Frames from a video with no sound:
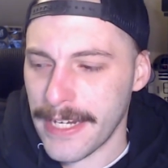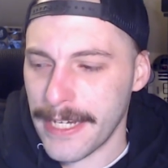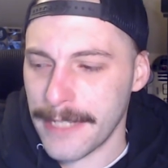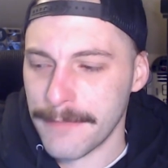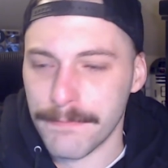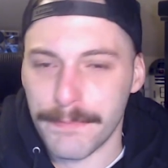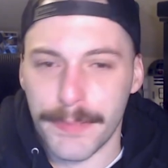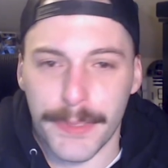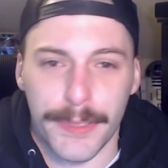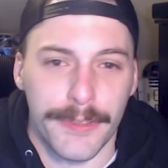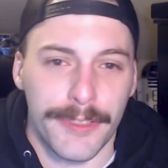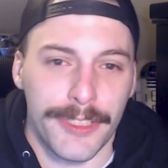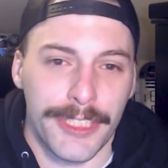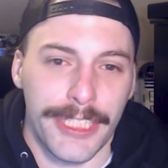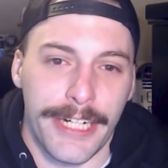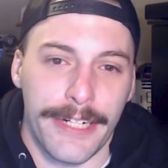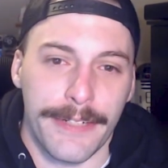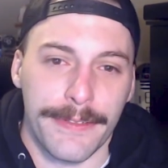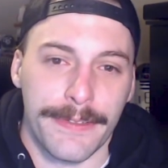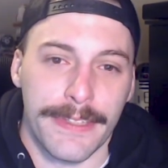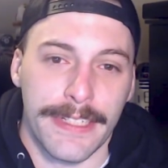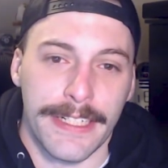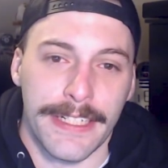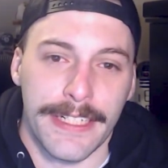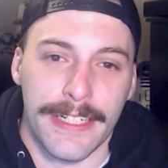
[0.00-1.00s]
and Bouch
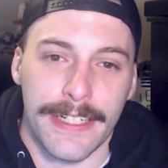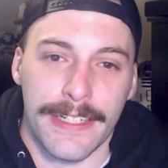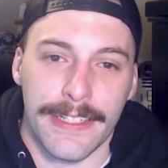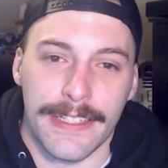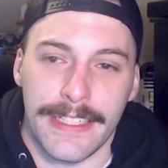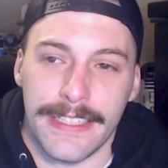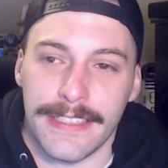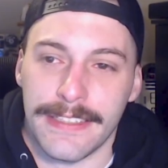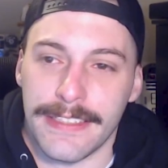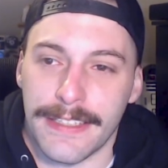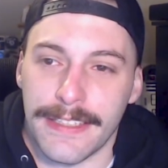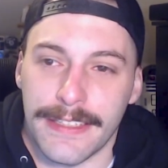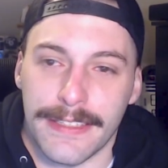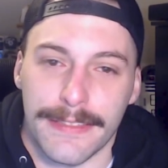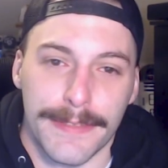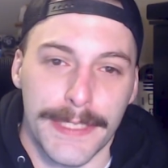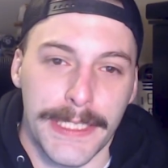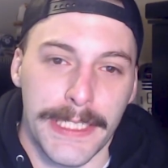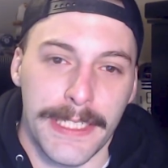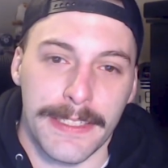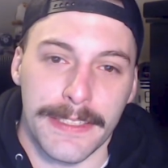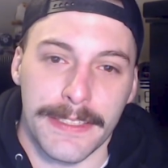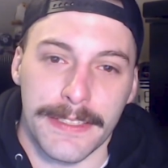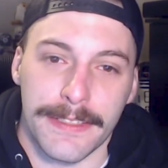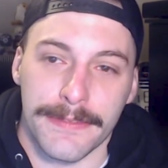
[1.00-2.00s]
out there in the
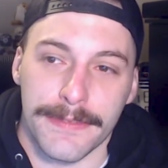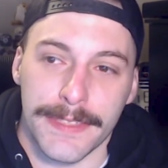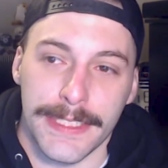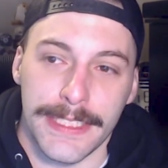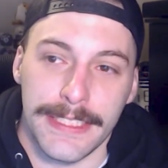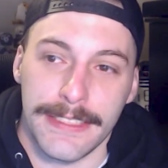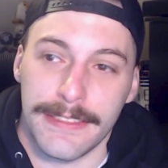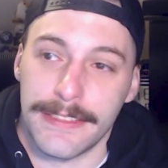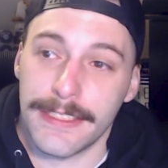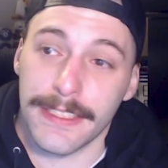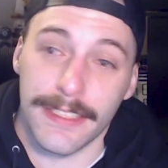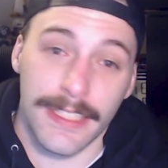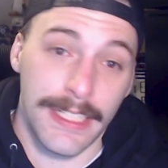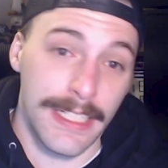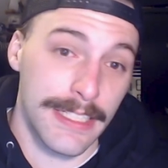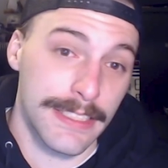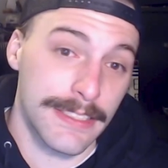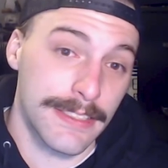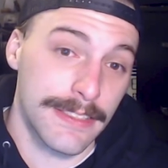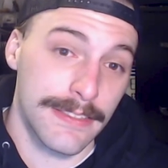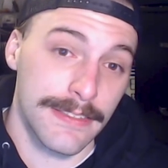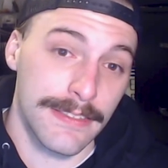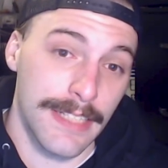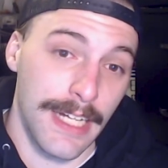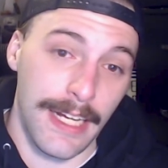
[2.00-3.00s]
3-on-3, good
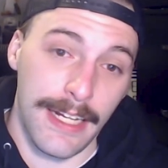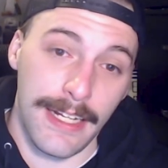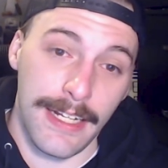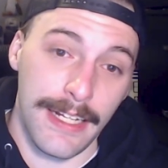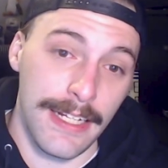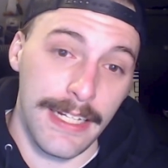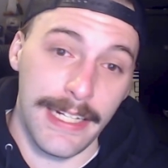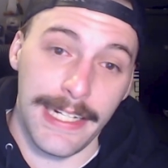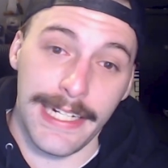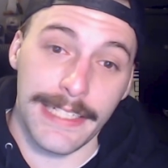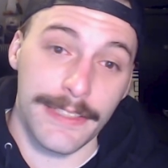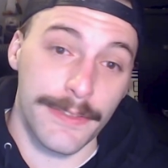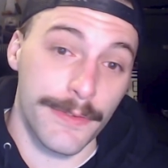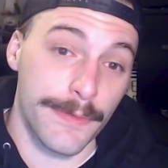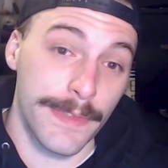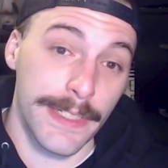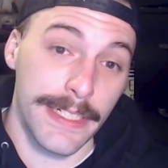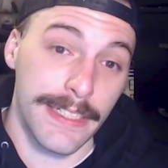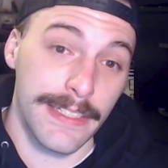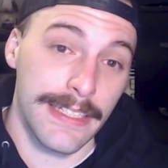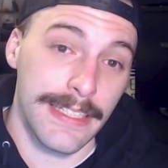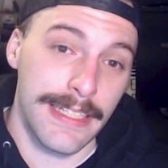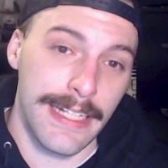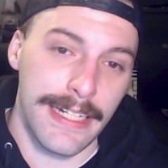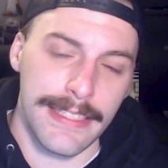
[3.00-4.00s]
luck. It's
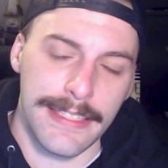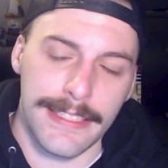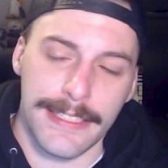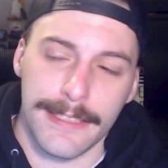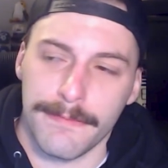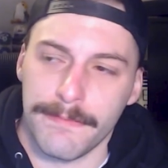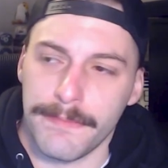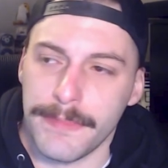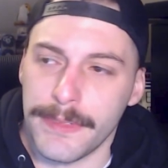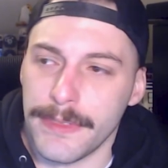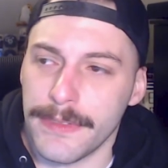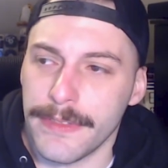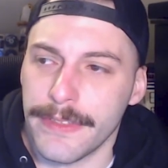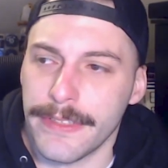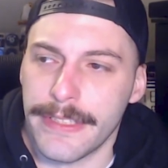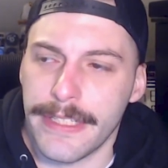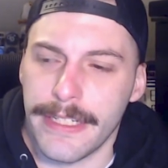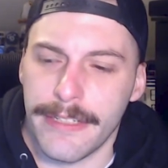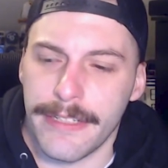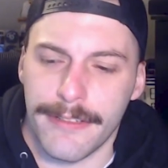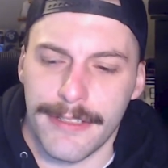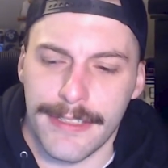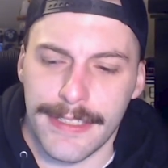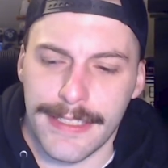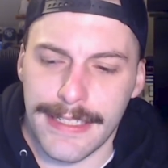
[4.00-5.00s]
really that simple.
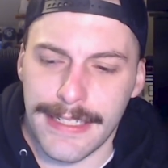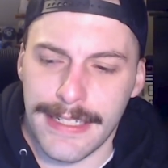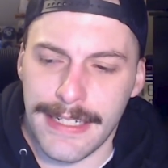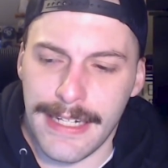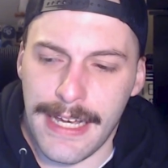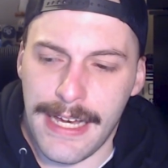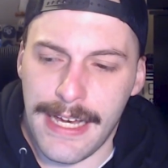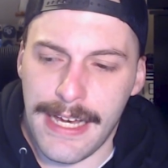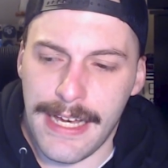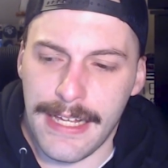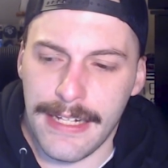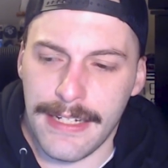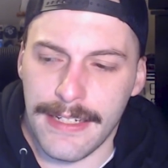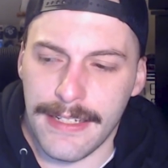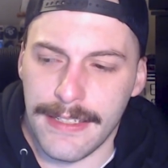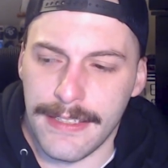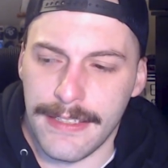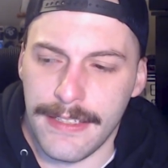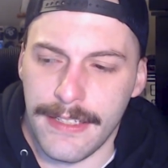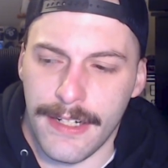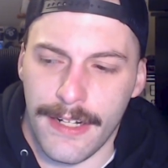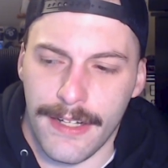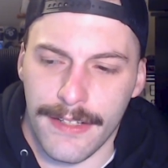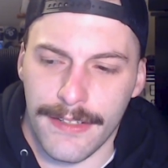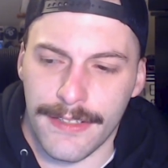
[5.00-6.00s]
There is not
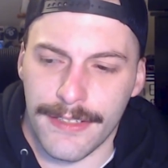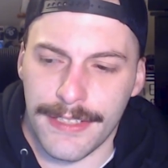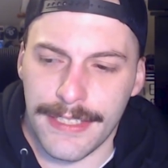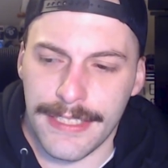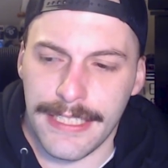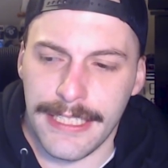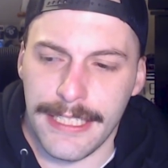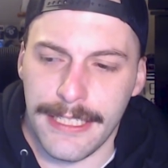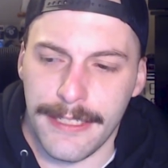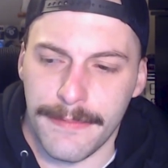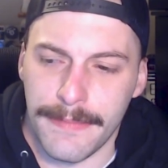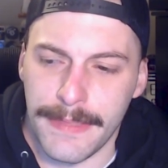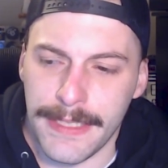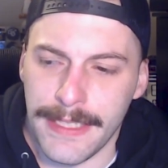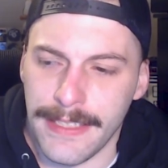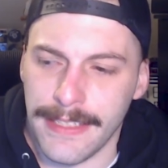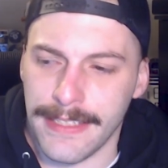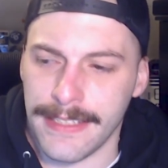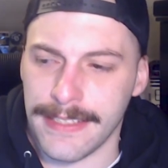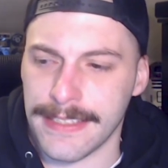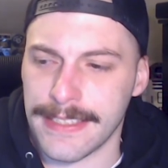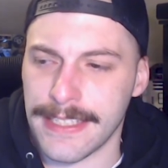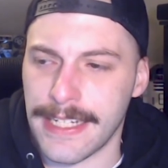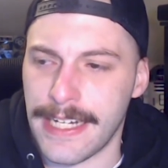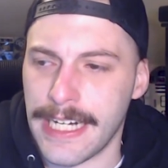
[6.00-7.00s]
another team in
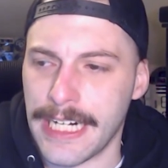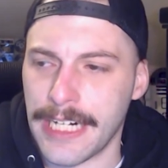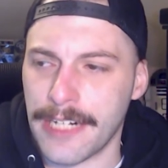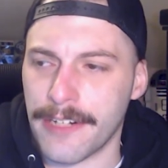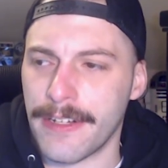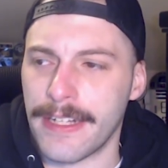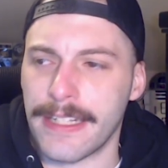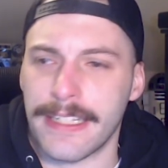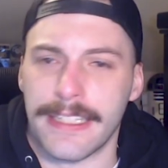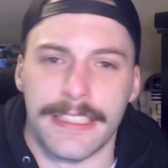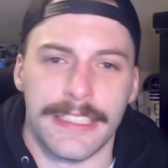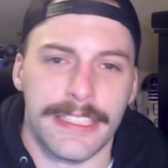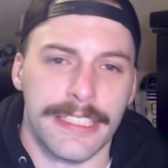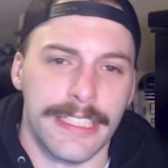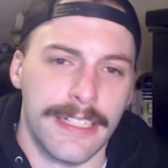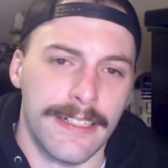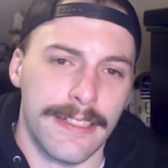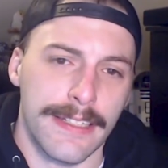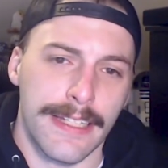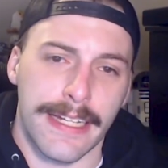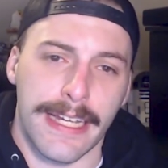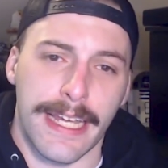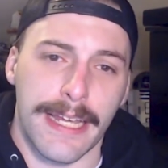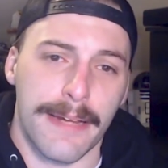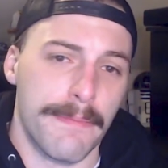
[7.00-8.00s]
the entire
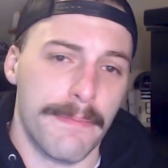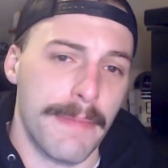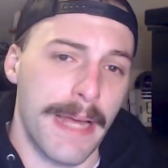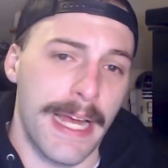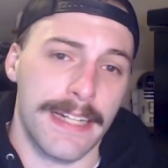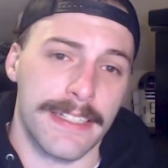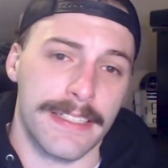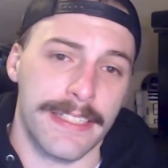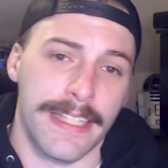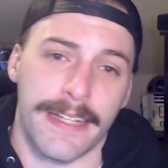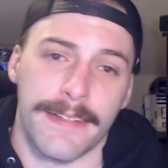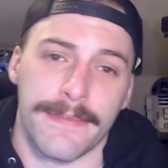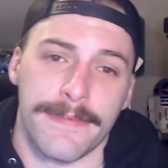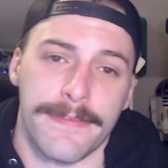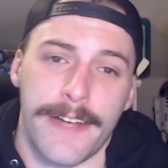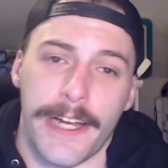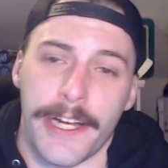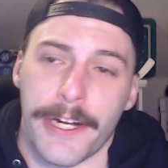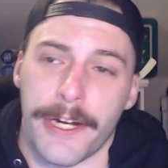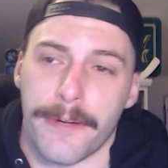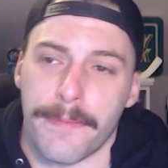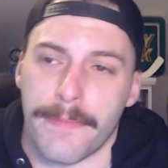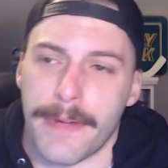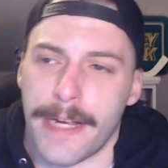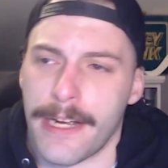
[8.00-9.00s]
NHL that can match that
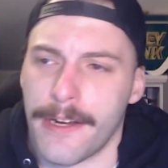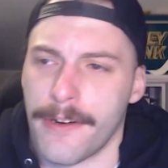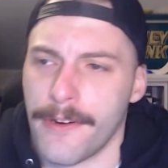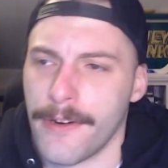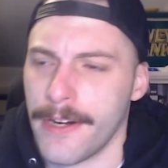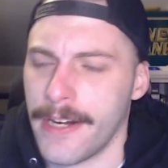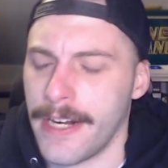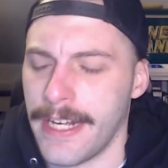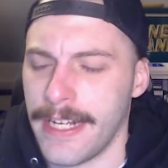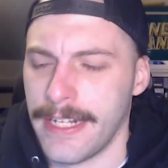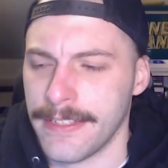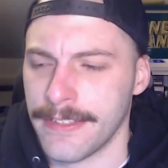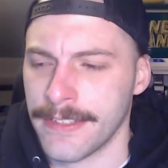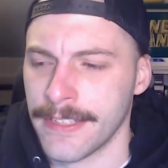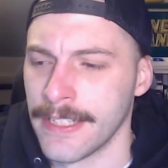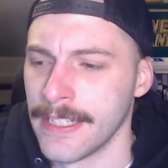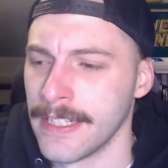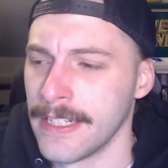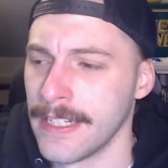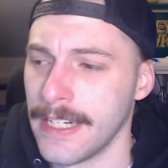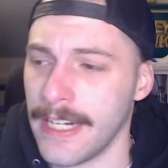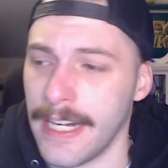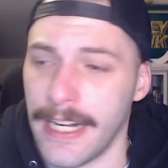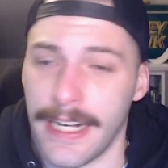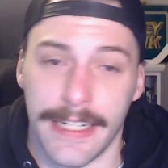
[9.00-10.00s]
firepower. And
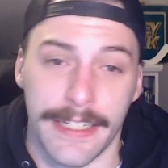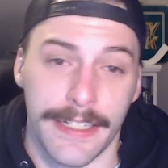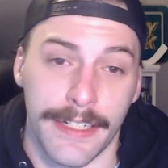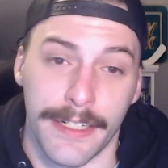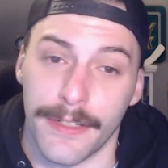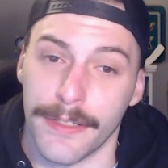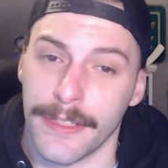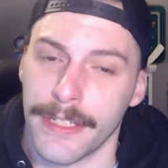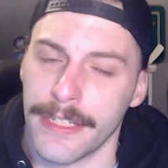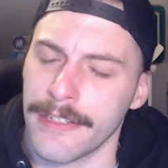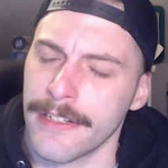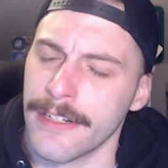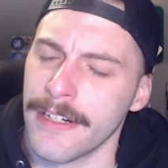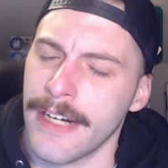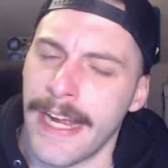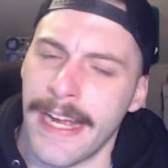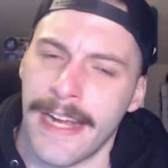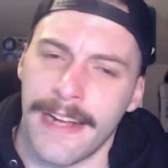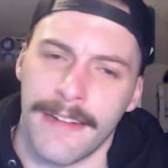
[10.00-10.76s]
I know there are